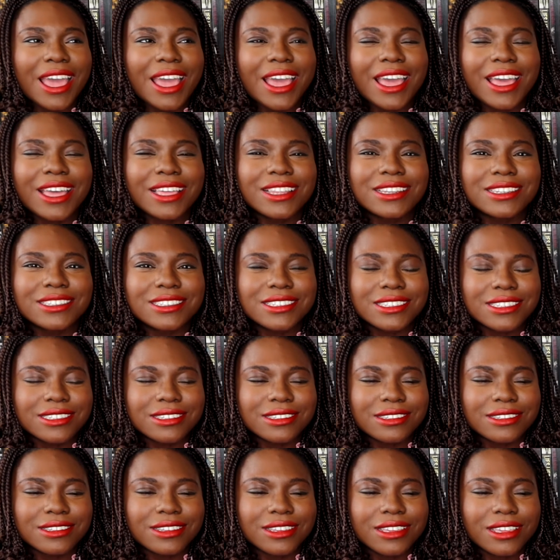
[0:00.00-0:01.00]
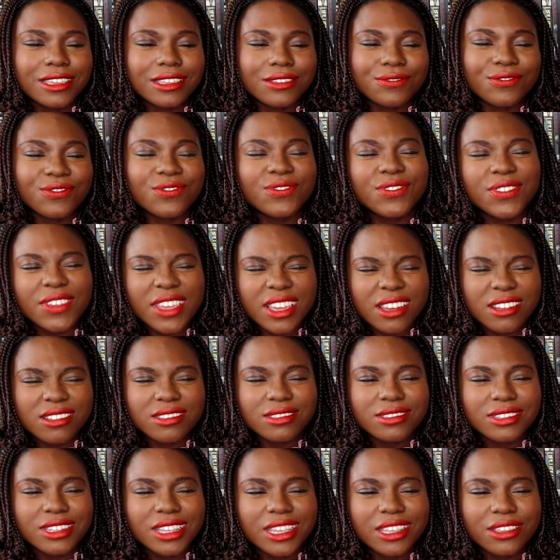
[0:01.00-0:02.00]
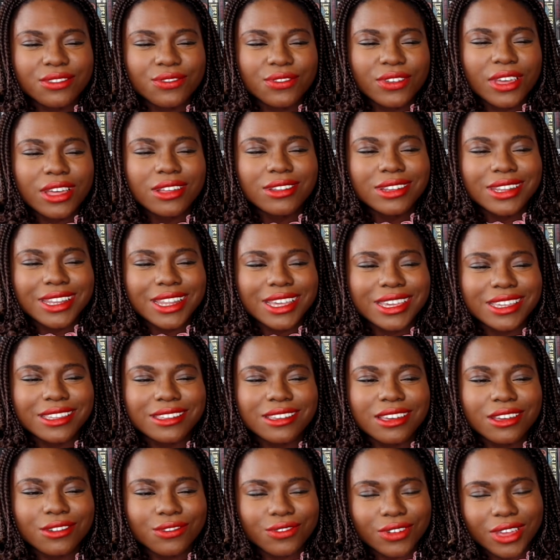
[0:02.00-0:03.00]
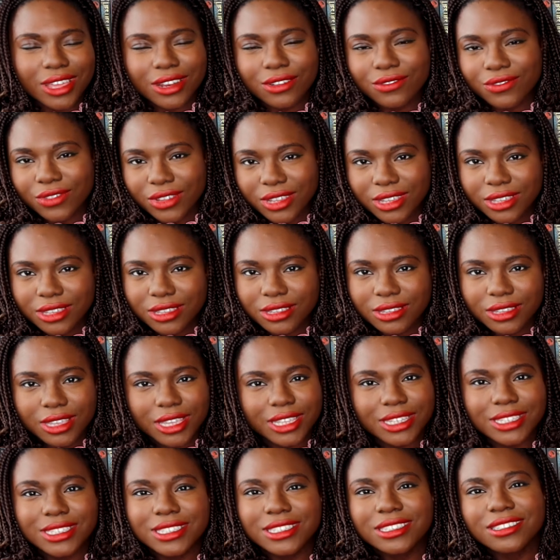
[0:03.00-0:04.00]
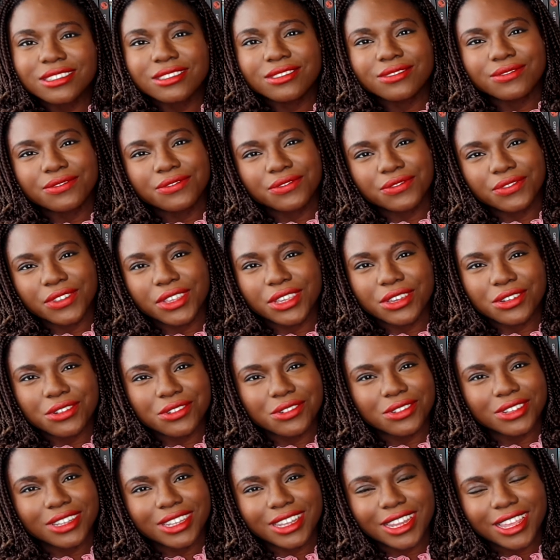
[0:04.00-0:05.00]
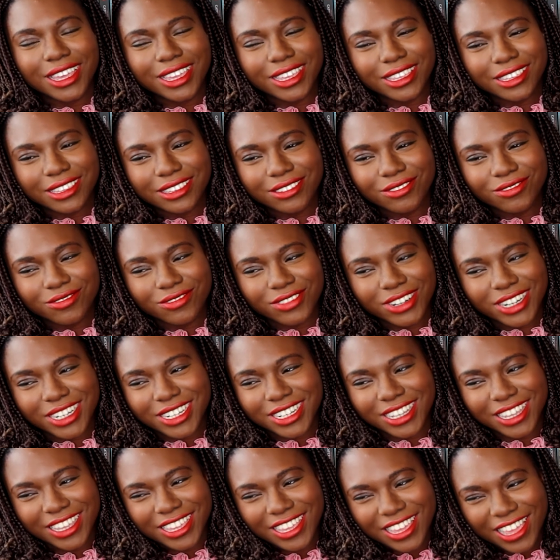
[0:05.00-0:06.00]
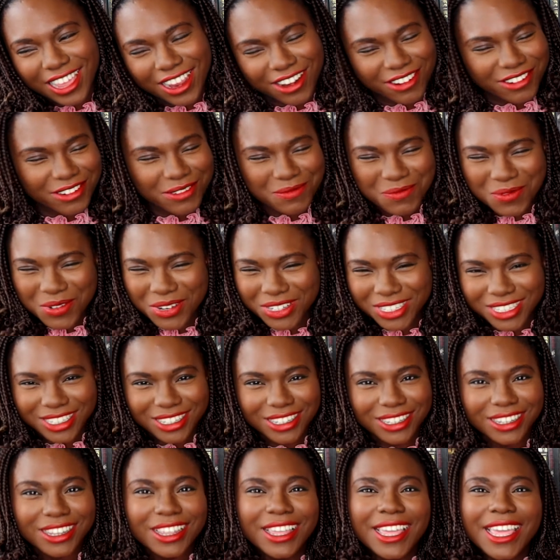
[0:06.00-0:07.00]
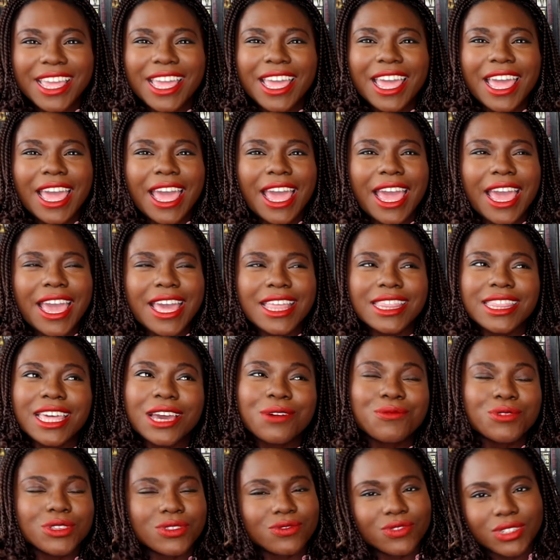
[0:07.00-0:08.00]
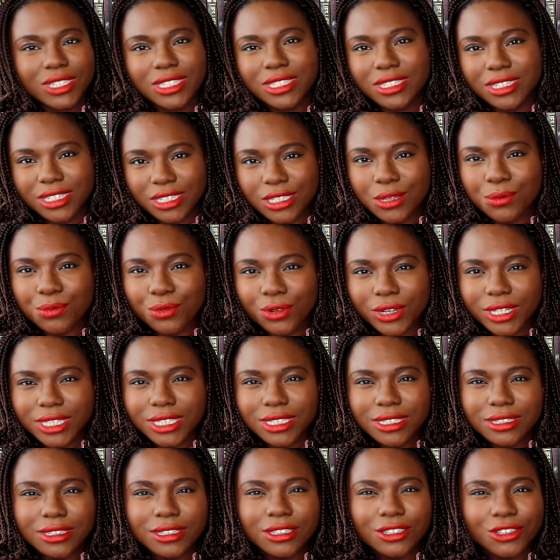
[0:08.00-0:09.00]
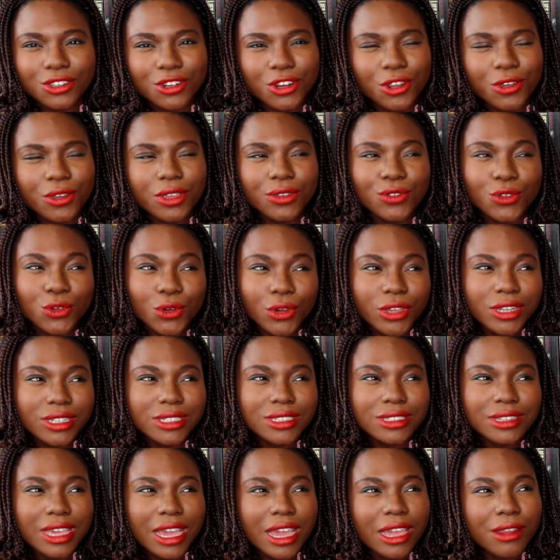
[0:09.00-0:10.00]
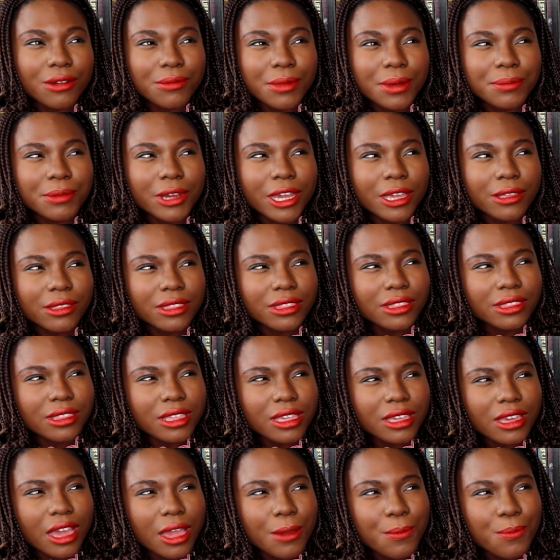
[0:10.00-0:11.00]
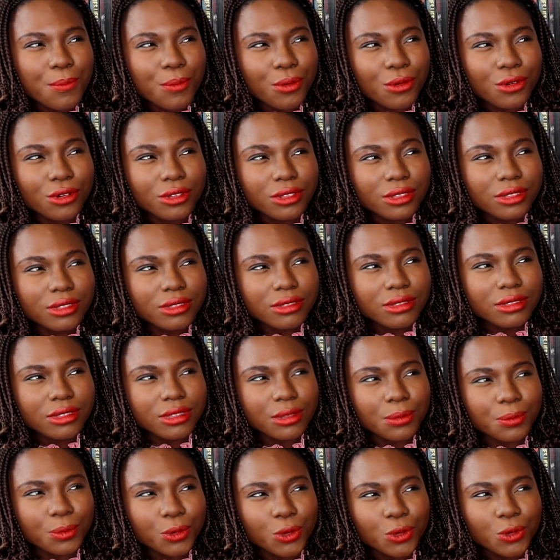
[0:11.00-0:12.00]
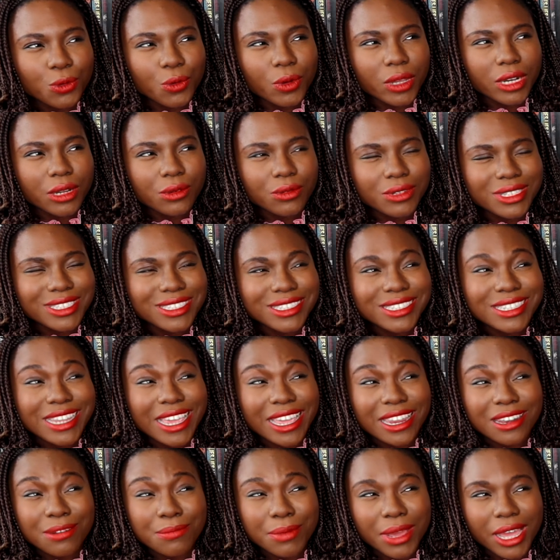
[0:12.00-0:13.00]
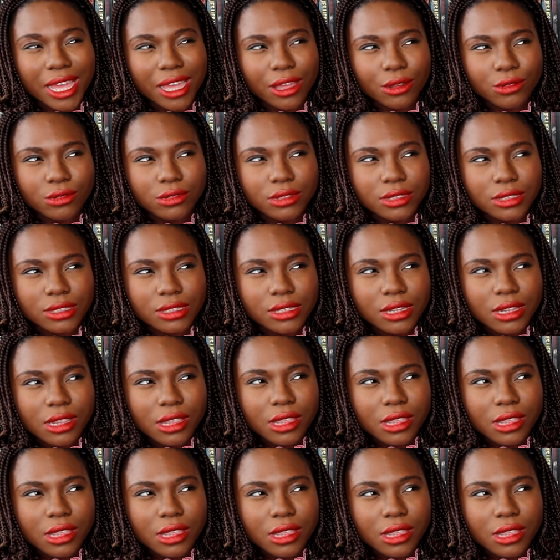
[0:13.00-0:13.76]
And it felt like a fanfic. It didn't feel like reading Harry Potter, and that was disappointing. If you're going, I think I bought the book when it was £10.